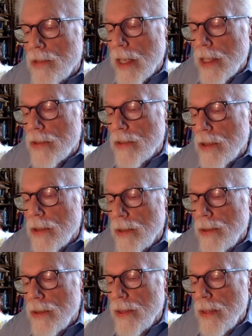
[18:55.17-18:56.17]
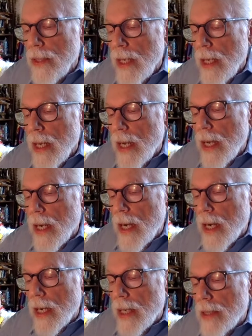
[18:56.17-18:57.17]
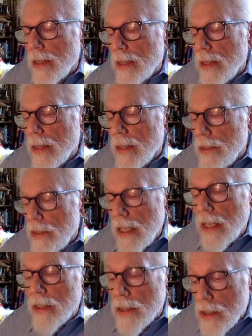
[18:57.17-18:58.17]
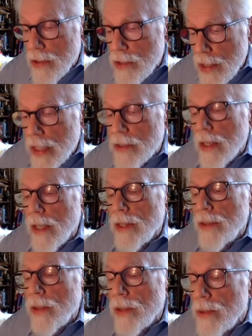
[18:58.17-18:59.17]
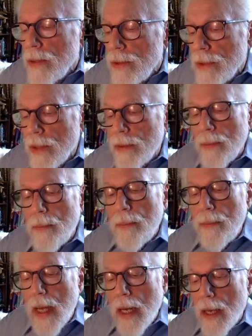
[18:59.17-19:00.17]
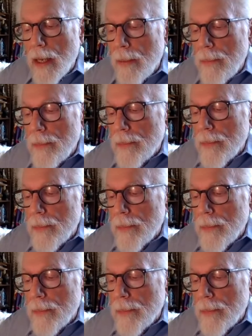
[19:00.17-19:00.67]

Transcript: sex un um, uh, sex un uno uh,